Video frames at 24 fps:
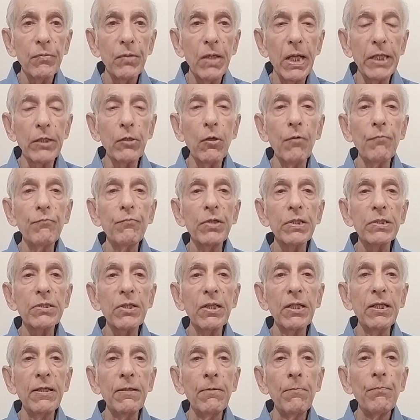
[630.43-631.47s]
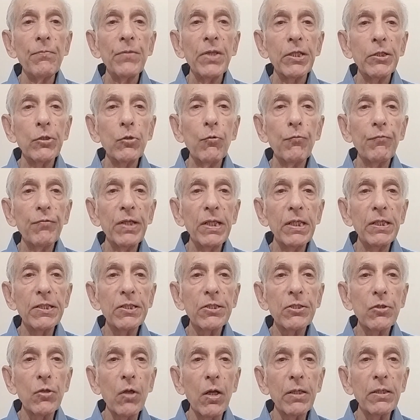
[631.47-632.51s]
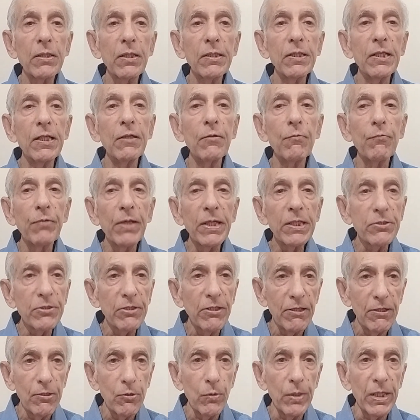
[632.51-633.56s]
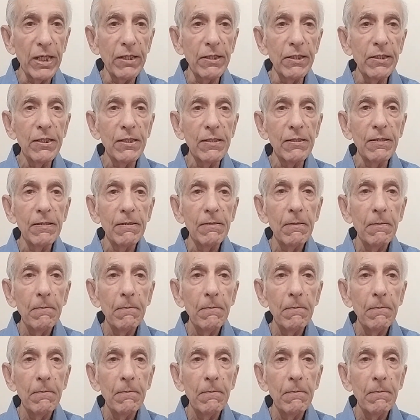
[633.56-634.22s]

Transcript: and obviously you feel it's not an infection doing it,